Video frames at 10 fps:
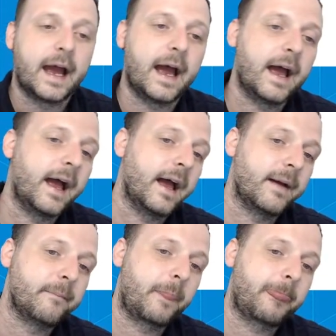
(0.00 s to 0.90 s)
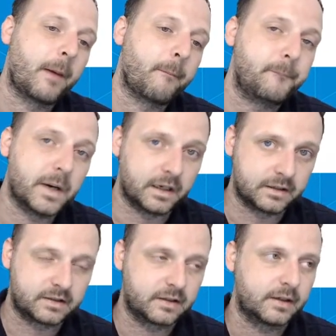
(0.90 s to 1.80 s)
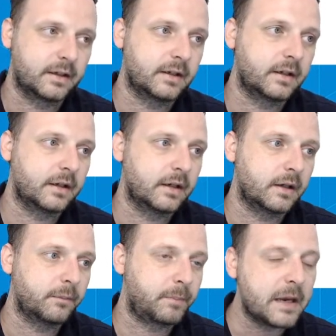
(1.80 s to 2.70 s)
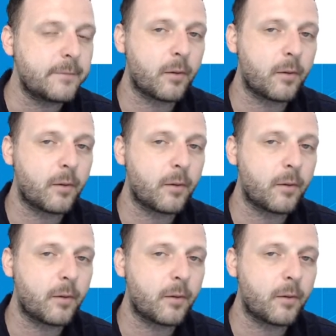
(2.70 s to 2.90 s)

But people